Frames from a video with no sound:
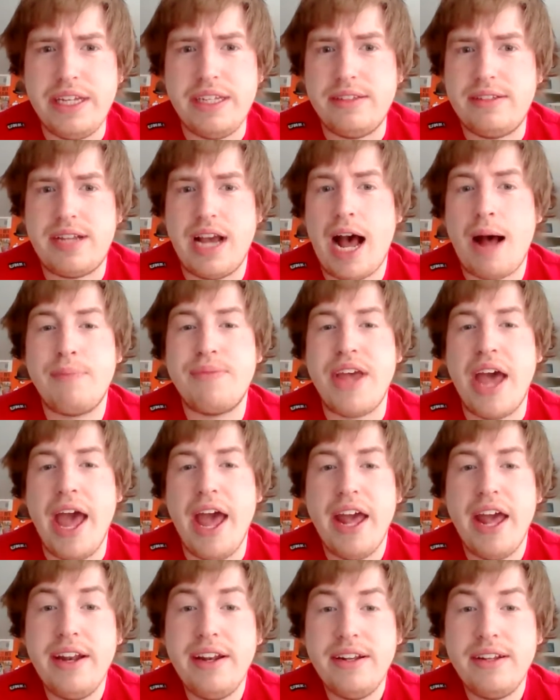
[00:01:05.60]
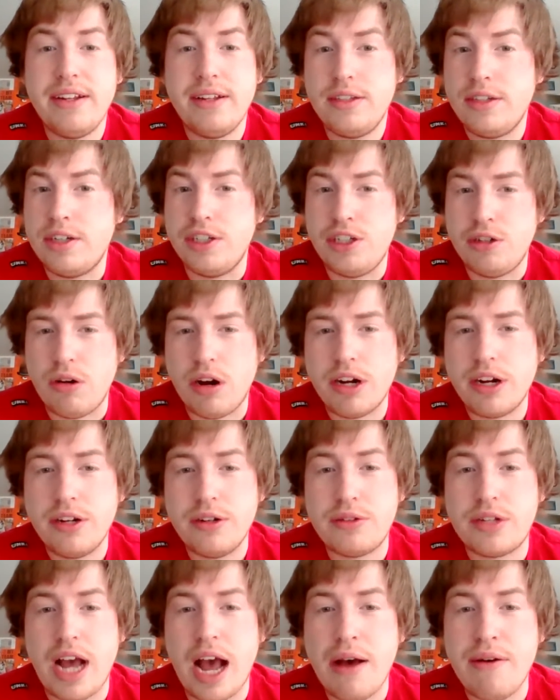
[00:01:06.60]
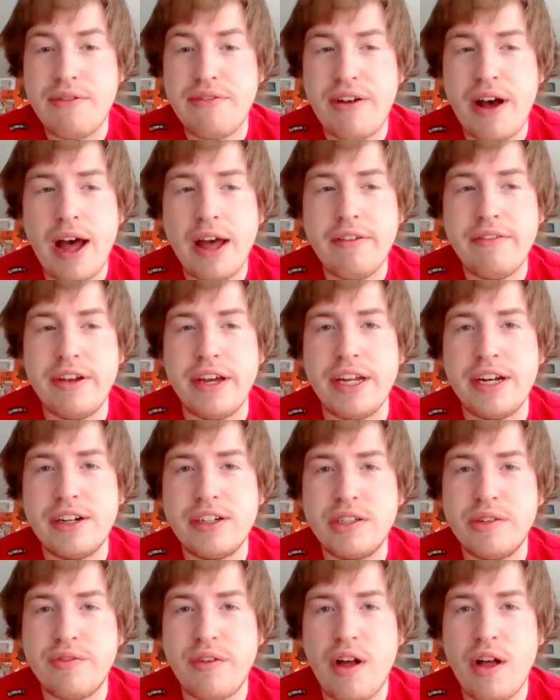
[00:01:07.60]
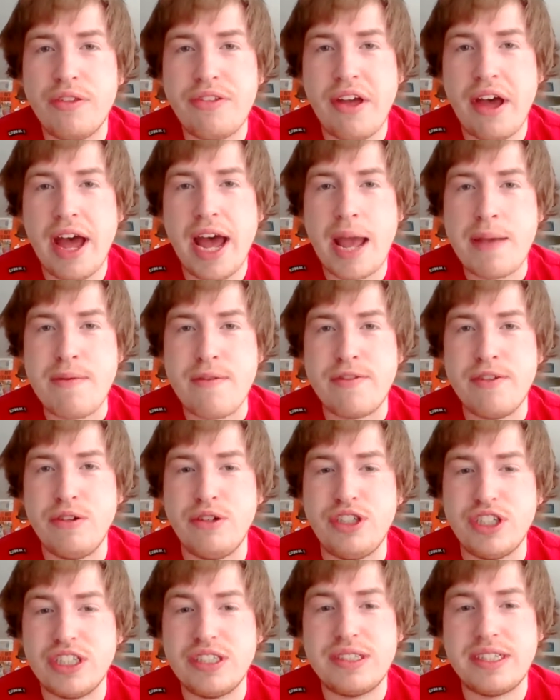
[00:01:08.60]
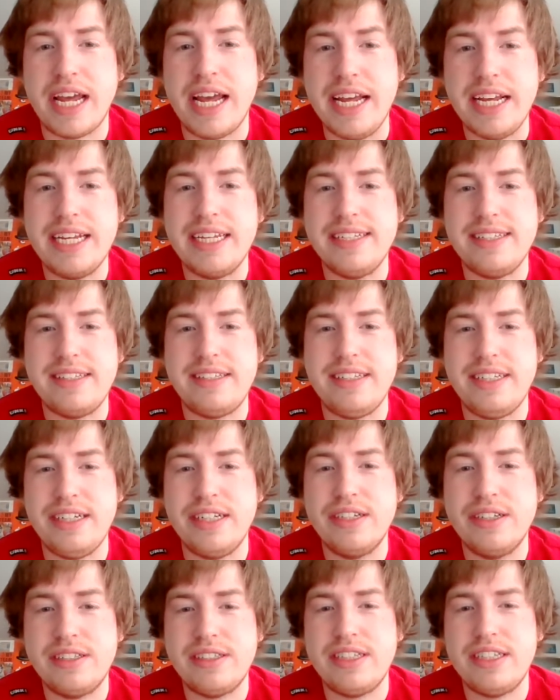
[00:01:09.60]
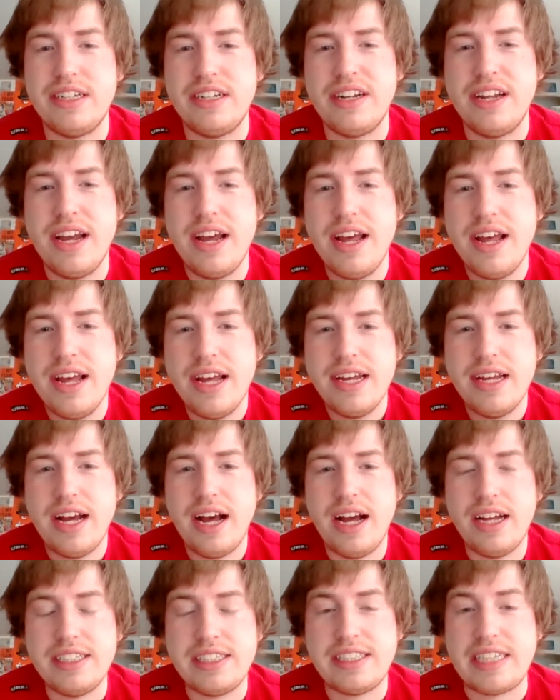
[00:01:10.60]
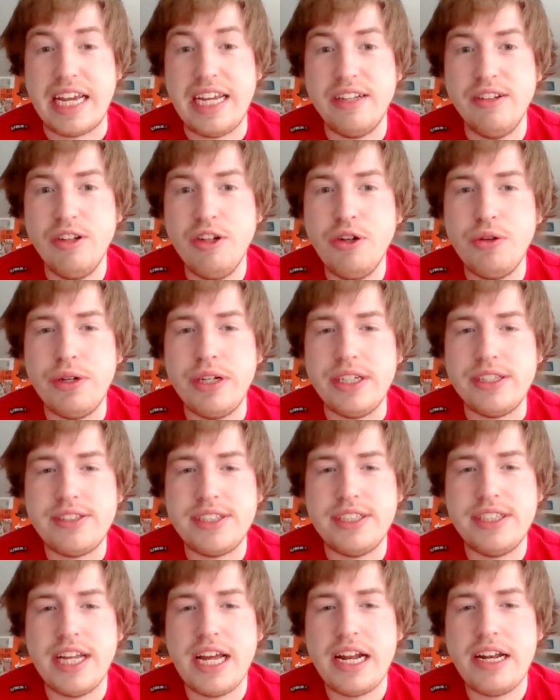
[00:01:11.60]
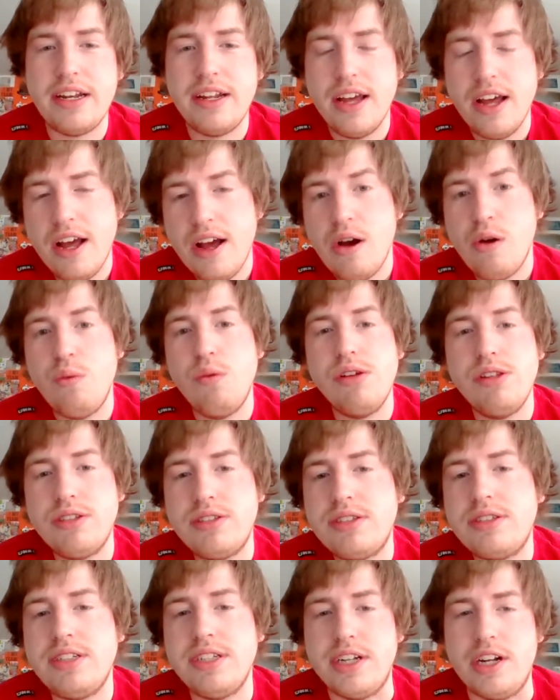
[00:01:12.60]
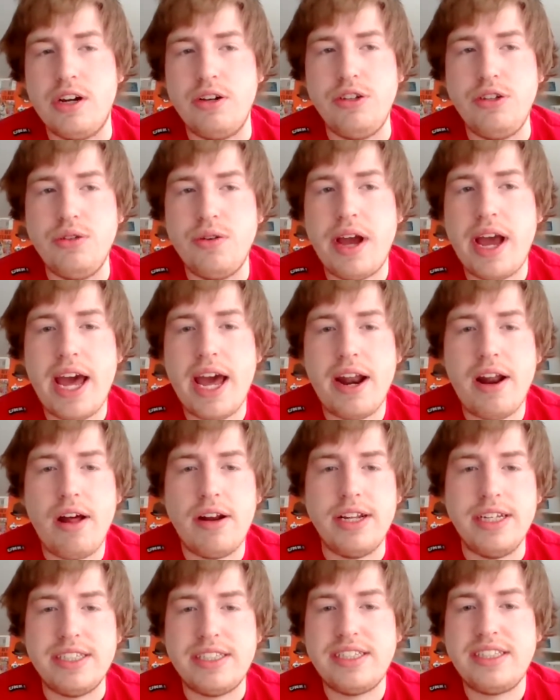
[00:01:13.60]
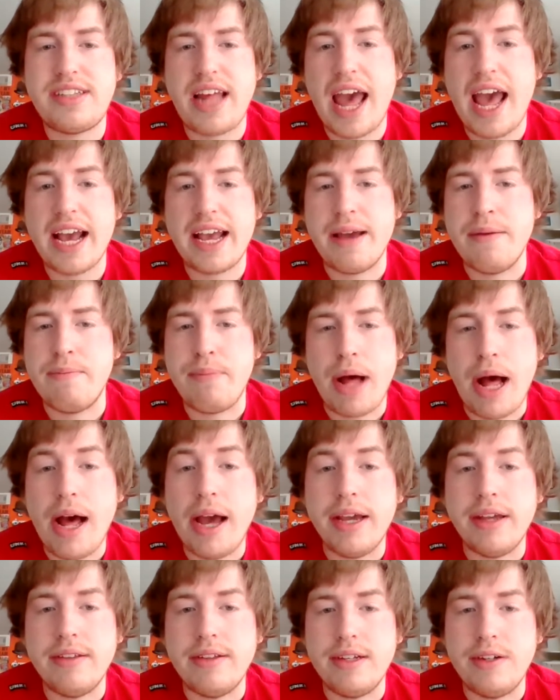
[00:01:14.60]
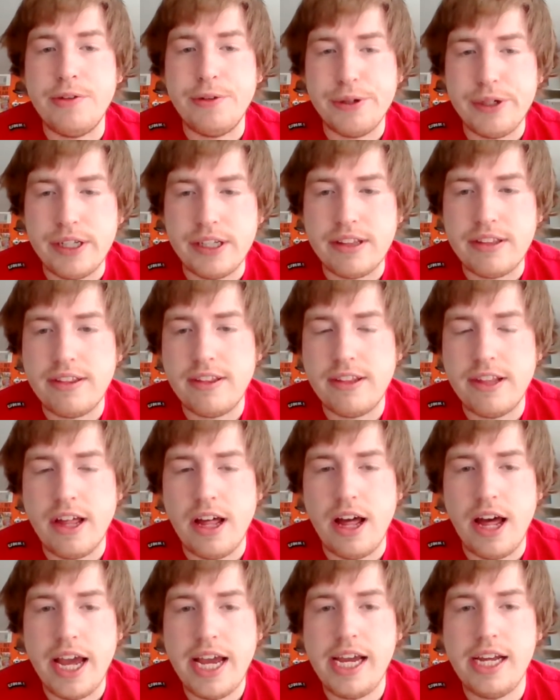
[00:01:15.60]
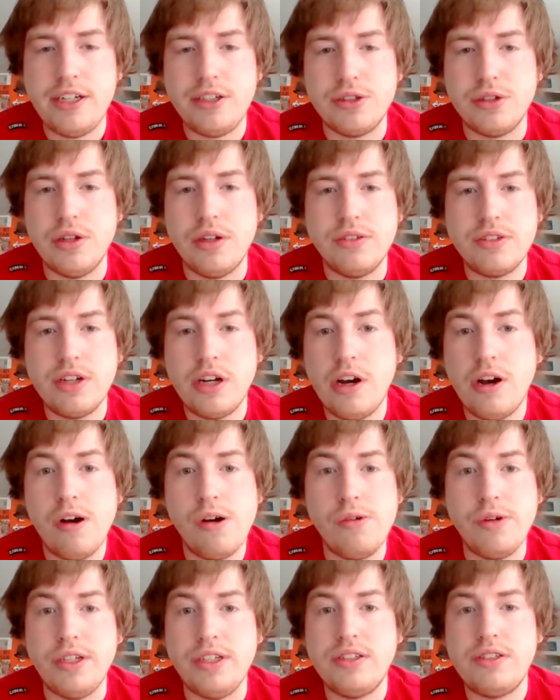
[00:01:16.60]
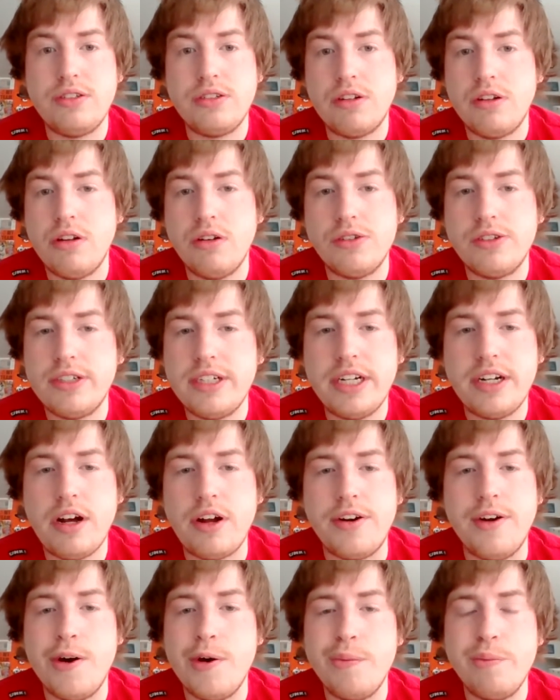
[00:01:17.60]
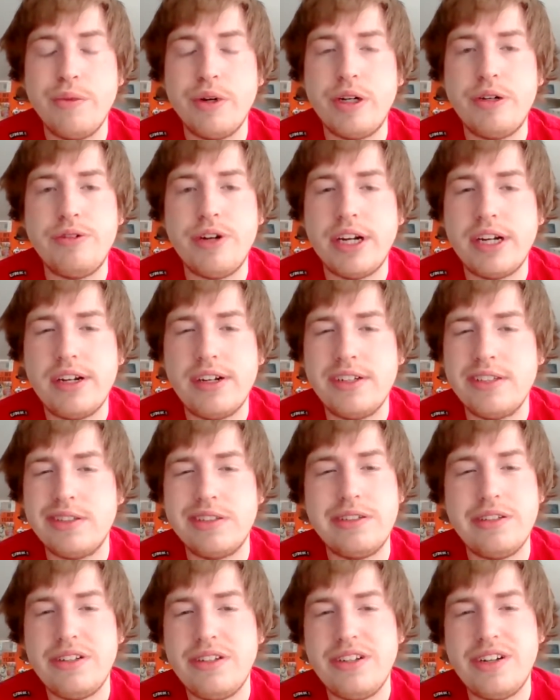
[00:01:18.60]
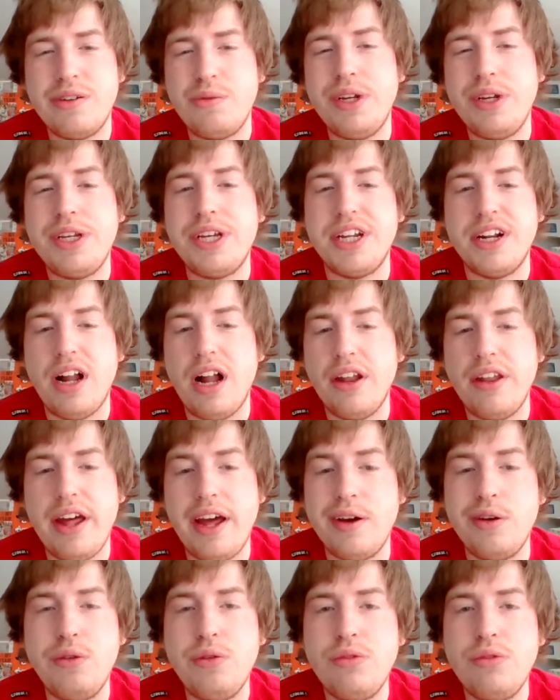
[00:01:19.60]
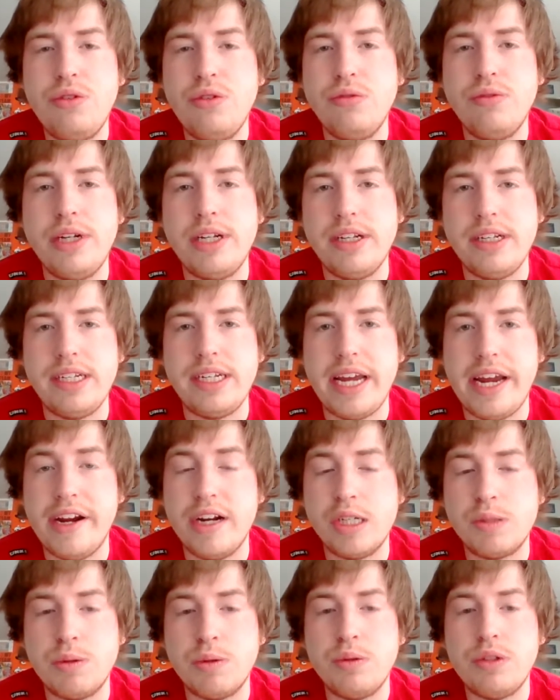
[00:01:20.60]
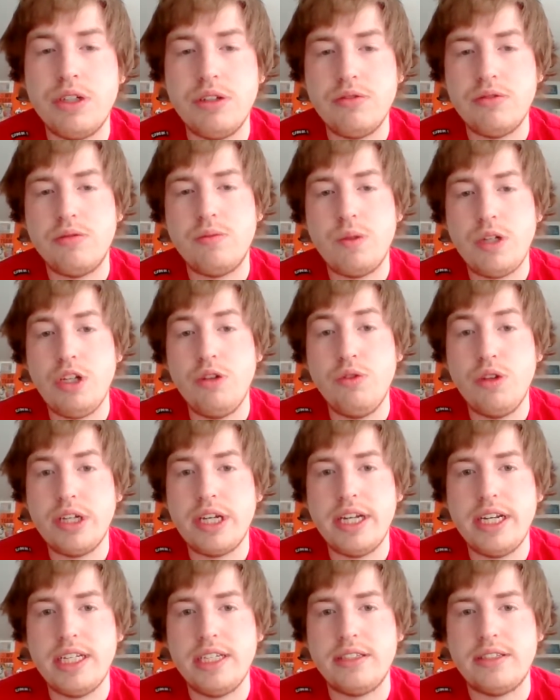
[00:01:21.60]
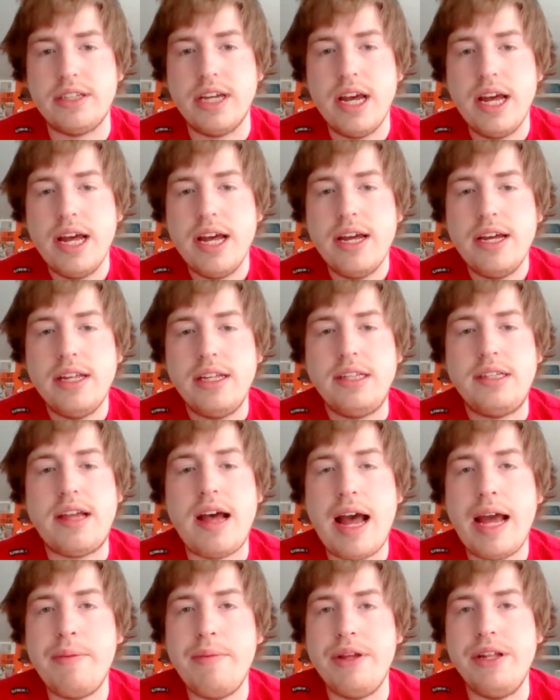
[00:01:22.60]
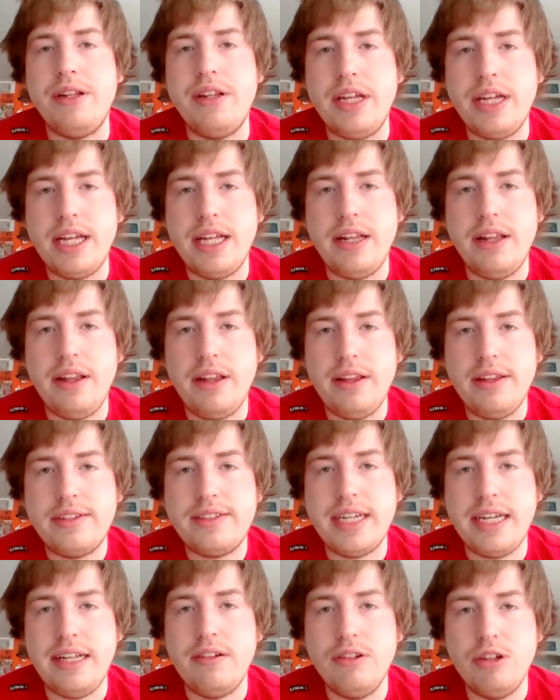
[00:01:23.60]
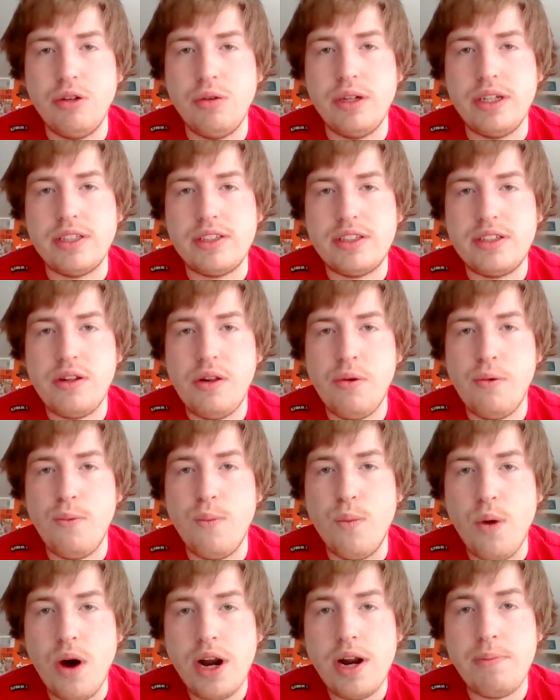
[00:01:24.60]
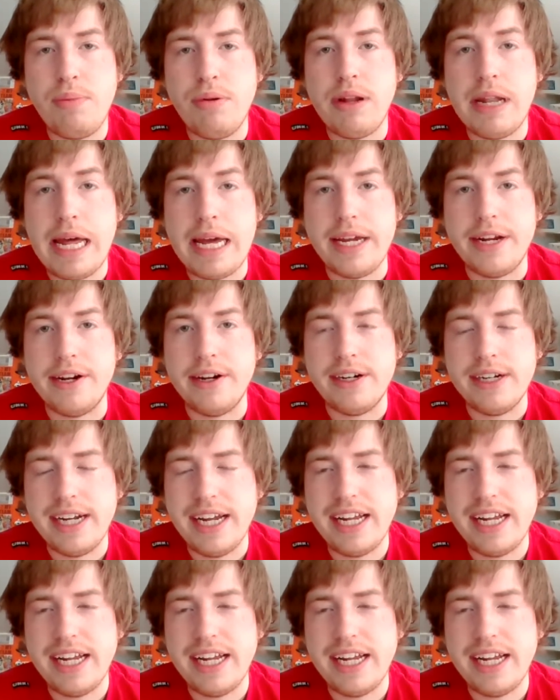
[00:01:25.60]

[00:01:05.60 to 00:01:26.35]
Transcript: top 10. Could you argue top 5 hitters of all time if you just take his years in St. Louis? And then once you add on his stat compiling with the Angels, oh, he's closing in on home run records. We get all that. Who really cares? But when you look at his time in St. Louis, what a player.